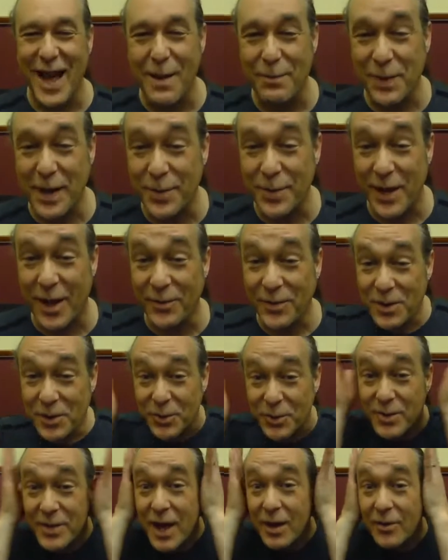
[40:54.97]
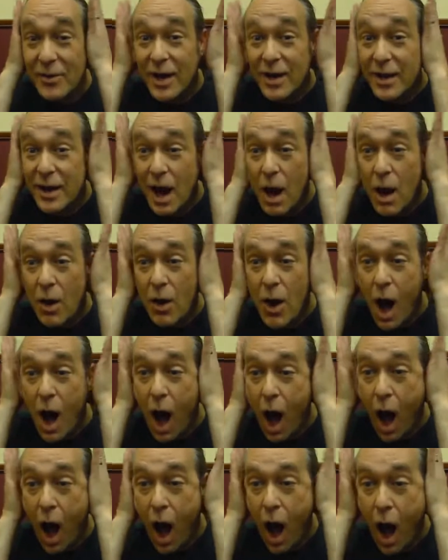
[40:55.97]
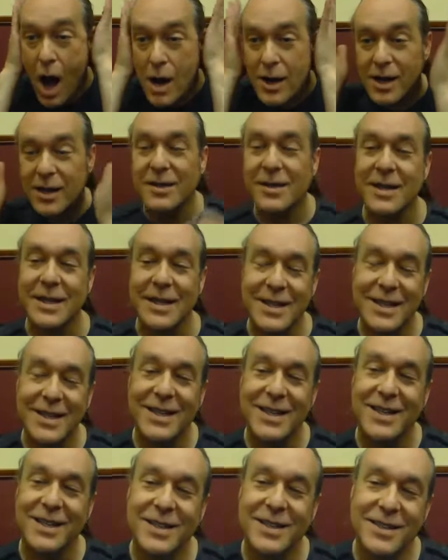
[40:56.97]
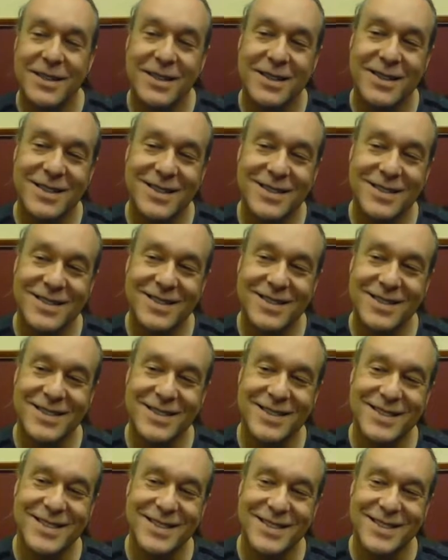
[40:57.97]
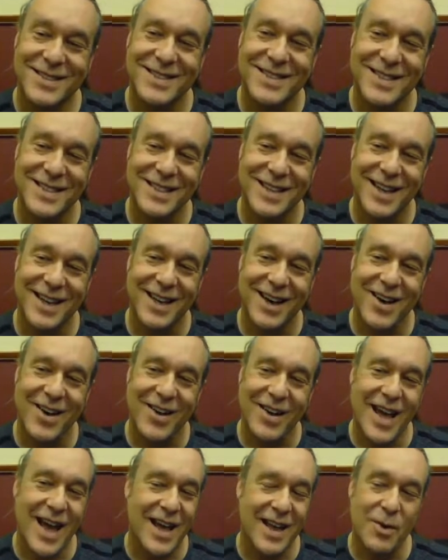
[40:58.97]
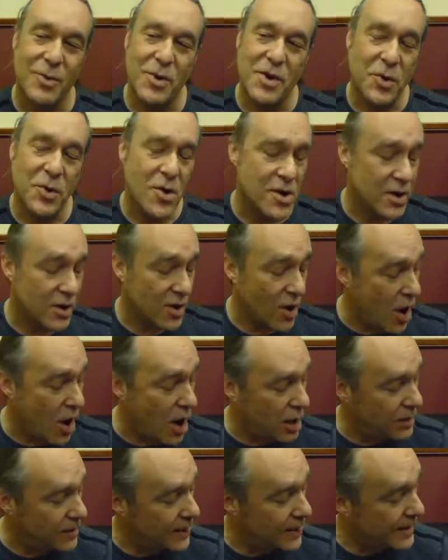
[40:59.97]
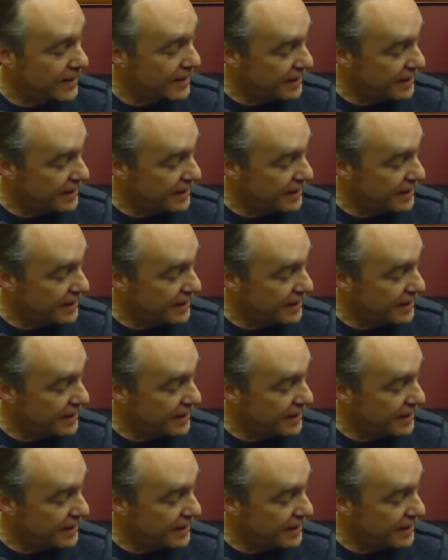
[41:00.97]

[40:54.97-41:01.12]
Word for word: got people out there doing that right now. Go for a walk. That'll do it. Oh, yeah. Yeah, we've heard it all.